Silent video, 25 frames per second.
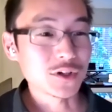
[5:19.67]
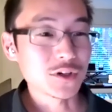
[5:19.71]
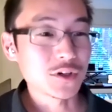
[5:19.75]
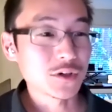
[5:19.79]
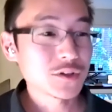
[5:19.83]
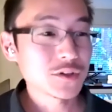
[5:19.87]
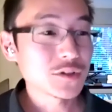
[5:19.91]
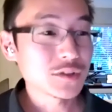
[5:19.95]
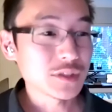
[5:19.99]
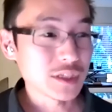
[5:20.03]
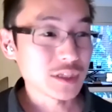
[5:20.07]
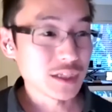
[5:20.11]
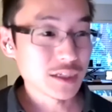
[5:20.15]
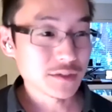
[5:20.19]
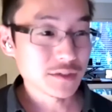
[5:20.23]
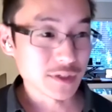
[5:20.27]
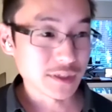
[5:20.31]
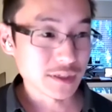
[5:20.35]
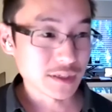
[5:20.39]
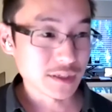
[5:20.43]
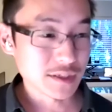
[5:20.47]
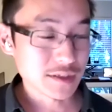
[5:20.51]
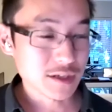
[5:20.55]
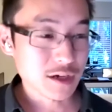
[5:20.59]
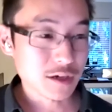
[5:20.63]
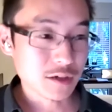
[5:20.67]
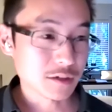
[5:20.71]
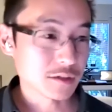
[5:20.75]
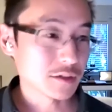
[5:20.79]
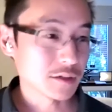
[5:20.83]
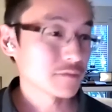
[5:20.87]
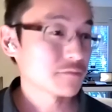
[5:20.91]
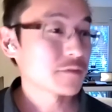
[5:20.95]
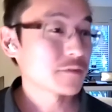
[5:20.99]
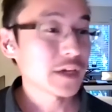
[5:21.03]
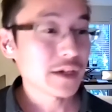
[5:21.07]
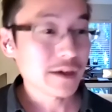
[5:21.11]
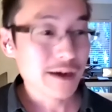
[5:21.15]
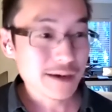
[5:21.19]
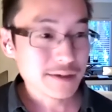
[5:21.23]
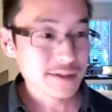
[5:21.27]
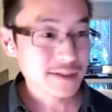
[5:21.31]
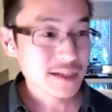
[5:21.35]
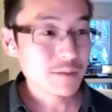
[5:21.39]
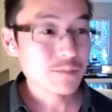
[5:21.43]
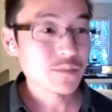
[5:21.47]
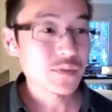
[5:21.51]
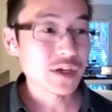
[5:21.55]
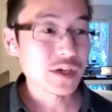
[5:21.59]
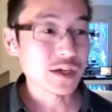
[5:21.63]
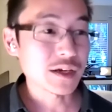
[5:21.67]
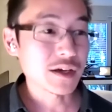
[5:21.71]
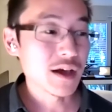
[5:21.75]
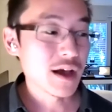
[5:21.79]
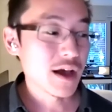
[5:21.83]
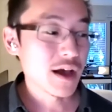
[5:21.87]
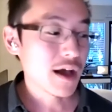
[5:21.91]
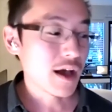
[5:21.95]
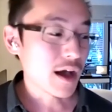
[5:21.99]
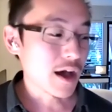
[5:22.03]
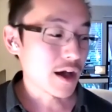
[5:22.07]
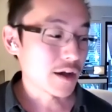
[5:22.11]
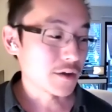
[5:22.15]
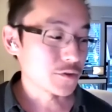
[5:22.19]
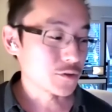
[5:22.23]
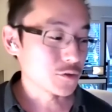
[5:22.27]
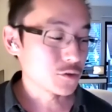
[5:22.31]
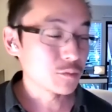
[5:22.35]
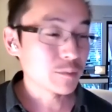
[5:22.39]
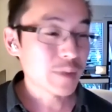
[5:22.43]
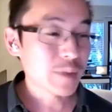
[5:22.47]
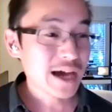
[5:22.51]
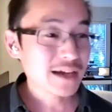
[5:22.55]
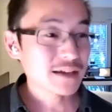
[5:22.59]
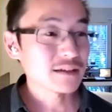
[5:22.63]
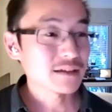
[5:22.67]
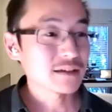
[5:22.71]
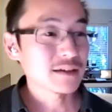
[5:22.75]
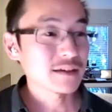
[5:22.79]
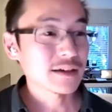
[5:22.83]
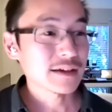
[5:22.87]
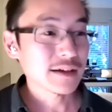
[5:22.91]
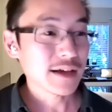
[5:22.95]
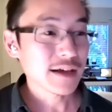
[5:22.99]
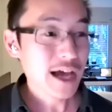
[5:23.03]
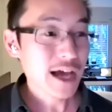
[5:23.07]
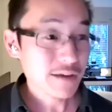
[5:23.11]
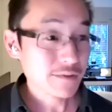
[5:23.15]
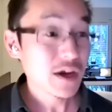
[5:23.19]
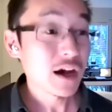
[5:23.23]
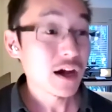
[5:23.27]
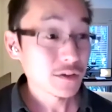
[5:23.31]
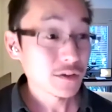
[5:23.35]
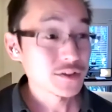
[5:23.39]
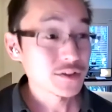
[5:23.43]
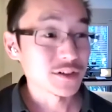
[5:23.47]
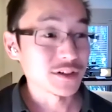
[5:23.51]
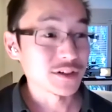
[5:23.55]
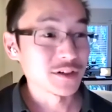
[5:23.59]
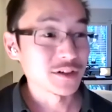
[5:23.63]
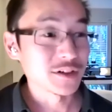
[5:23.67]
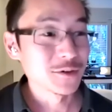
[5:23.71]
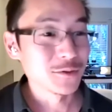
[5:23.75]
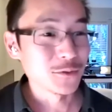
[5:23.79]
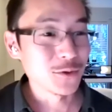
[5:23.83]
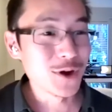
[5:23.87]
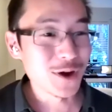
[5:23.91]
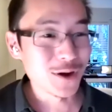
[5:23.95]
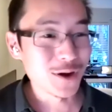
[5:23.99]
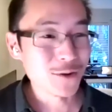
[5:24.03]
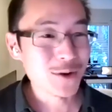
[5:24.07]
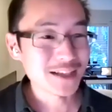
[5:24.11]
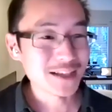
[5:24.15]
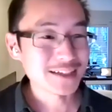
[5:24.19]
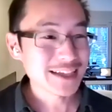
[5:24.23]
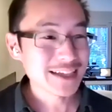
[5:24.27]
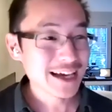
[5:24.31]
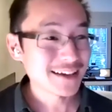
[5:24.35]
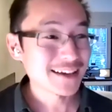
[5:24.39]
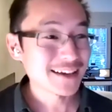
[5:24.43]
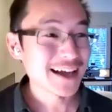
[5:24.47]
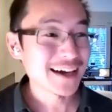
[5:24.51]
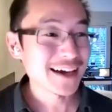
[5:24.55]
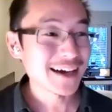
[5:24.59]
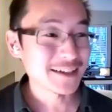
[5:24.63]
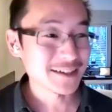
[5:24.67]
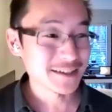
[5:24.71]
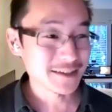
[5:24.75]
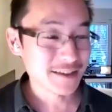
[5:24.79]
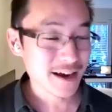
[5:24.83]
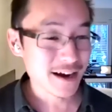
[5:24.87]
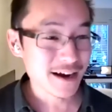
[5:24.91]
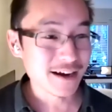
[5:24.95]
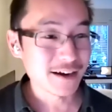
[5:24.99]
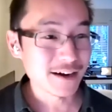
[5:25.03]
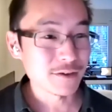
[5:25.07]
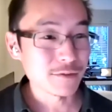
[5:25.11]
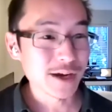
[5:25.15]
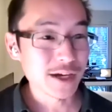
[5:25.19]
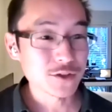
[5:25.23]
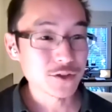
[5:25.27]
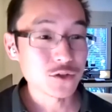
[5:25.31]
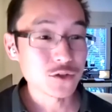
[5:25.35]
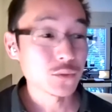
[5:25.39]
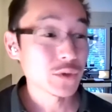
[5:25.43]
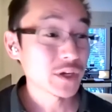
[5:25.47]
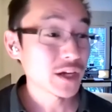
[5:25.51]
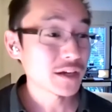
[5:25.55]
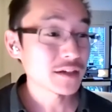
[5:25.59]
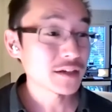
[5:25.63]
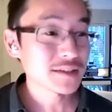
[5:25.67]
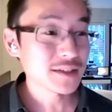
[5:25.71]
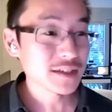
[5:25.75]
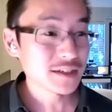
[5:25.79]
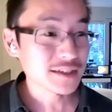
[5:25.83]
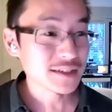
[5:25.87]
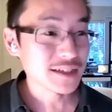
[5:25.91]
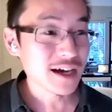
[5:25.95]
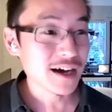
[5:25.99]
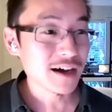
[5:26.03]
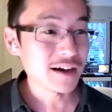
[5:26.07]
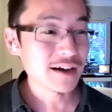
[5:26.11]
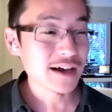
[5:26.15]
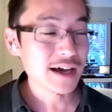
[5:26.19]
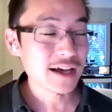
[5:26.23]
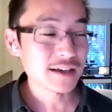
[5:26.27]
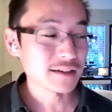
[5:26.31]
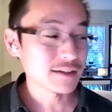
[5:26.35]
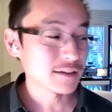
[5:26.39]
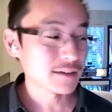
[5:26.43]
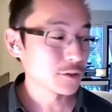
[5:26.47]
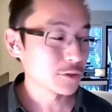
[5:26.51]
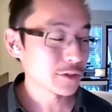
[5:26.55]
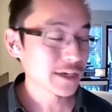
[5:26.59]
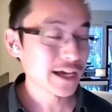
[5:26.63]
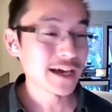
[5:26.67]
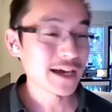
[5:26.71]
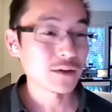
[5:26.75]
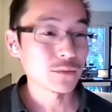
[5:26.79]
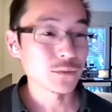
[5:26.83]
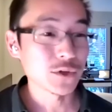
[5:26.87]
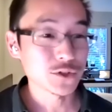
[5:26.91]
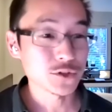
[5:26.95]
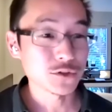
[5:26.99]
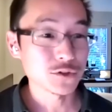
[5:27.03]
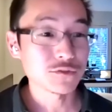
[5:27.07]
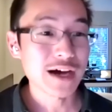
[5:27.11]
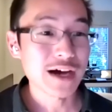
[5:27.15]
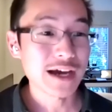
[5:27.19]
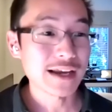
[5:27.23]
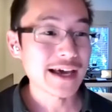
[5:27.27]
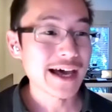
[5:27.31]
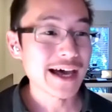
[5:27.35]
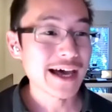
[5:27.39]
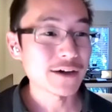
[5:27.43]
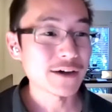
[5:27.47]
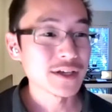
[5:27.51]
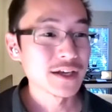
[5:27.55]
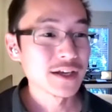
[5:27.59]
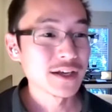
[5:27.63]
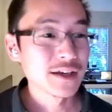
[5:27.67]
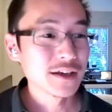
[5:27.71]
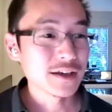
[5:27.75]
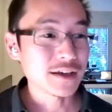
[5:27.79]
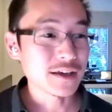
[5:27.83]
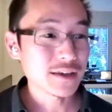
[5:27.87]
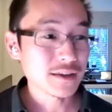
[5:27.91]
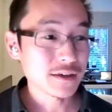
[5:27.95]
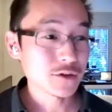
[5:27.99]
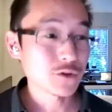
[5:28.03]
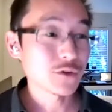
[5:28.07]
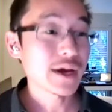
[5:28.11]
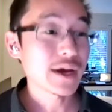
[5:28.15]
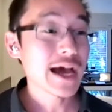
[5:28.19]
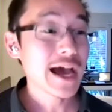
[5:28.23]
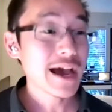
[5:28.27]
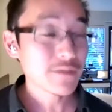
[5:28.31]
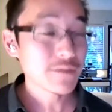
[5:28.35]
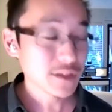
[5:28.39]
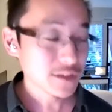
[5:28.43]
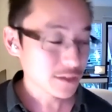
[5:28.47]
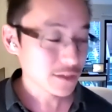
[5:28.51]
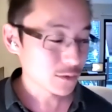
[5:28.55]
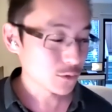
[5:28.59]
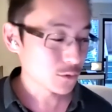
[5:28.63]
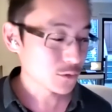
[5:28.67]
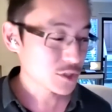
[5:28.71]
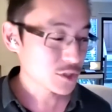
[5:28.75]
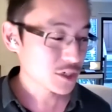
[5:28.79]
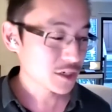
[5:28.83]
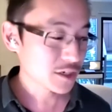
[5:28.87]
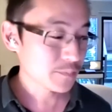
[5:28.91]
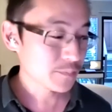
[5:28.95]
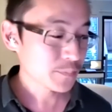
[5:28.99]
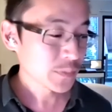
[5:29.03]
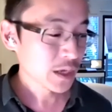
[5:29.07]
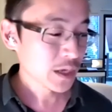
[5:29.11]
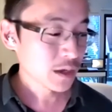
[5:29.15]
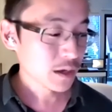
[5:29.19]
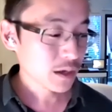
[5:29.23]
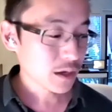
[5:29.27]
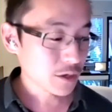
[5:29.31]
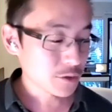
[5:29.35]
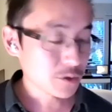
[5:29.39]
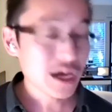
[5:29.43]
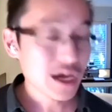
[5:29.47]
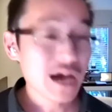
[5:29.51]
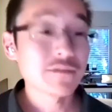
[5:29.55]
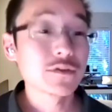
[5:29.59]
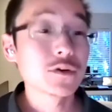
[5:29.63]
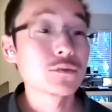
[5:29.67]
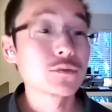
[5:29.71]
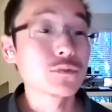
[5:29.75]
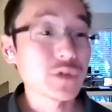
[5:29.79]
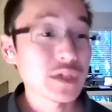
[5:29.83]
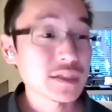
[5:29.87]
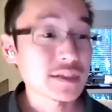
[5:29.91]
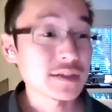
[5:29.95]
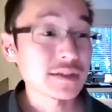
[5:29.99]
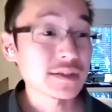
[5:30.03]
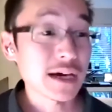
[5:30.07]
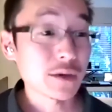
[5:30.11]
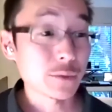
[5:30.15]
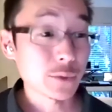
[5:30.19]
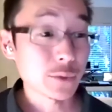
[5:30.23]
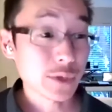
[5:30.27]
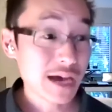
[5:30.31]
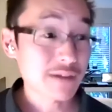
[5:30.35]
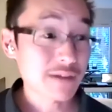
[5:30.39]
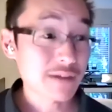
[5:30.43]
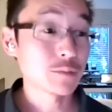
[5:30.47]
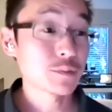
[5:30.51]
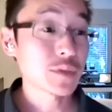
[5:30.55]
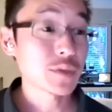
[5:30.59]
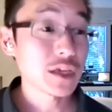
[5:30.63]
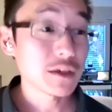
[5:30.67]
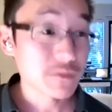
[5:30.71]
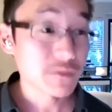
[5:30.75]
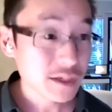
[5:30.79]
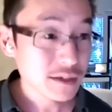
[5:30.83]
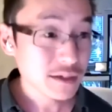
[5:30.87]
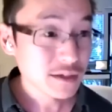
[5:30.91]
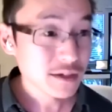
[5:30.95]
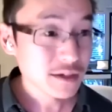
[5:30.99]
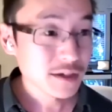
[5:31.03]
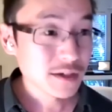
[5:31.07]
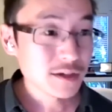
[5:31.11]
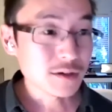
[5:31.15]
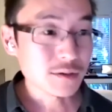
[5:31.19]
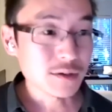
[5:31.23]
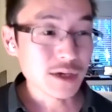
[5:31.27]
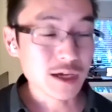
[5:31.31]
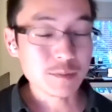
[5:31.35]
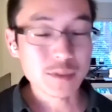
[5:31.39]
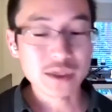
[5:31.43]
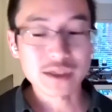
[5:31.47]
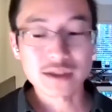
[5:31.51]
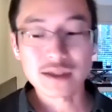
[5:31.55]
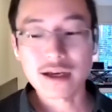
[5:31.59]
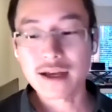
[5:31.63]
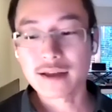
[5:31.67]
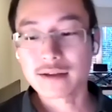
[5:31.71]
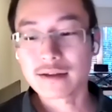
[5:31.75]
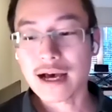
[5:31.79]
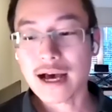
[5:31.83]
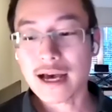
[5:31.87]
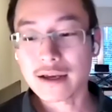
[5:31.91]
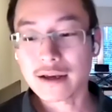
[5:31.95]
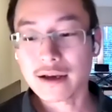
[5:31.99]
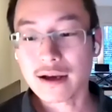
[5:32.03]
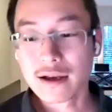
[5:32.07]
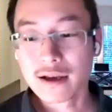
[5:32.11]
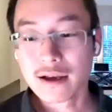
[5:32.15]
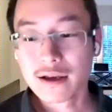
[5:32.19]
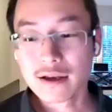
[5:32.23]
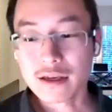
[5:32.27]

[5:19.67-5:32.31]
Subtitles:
you're going to deliver this or going to figure out something, you bet have an answer when the deadline is there, right? So we're going to sit down and look at what you'll find out. Either you have the solution or you have a reason that we have to pivot, right? But then